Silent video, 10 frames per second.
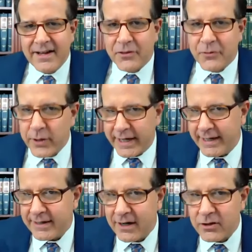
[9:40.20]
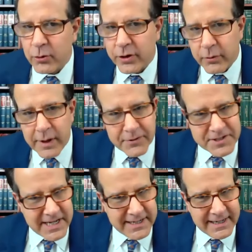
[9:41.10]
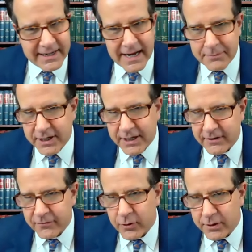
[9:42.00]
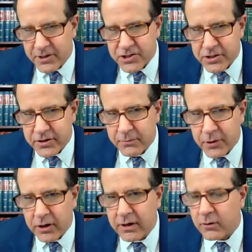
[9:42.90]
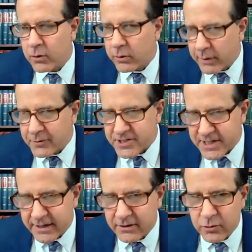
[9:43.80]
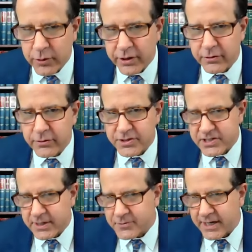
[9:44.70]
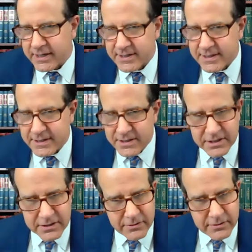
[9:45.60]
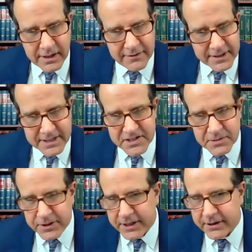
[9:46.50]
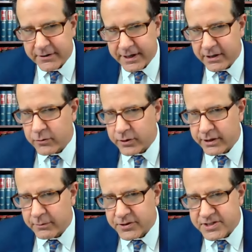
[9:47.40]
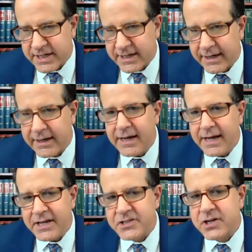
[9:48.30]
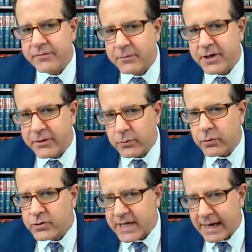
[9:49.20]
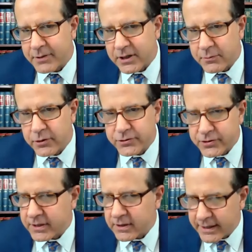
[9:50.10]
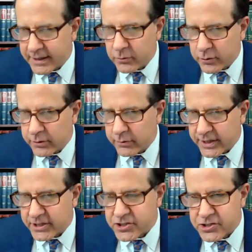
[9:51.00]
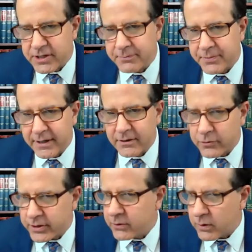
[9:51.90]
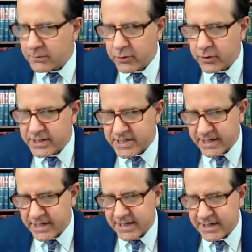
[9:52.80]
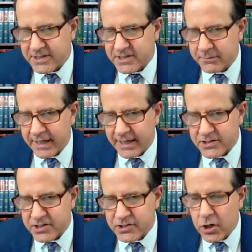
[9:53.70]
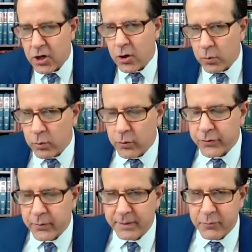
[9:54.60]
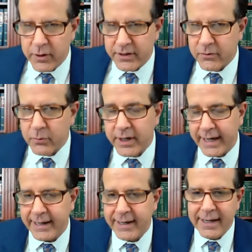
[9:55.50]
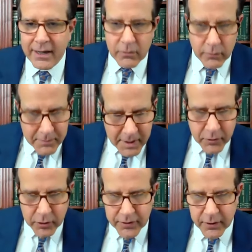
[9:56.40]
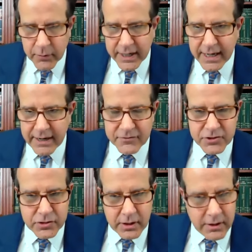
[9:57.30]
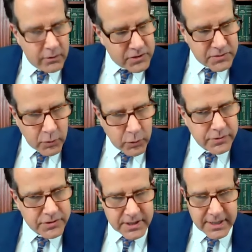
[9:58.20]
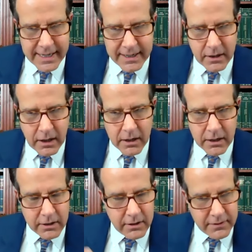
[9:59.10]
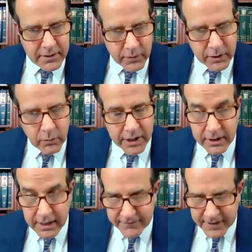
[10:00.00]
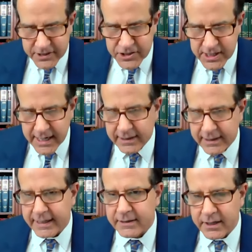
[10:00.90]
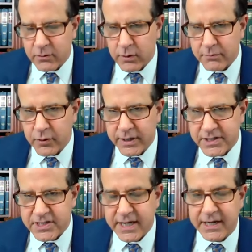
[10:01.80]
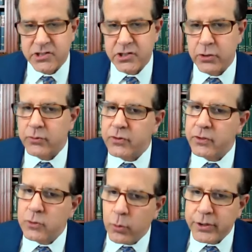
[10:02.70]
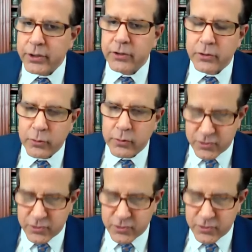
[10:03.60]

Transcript: Three, a lawyer representing an applicant for admission to the bar or representing a lawyer who is subject to of a disciplinary inquiry or proceeding is governed by the rules applicable to the client-lawyer relationship, including one point six and in some cases, Rule three point three. Remember that we have Uh, some rules that are that require confidentiality, like one point six. So the lawyer who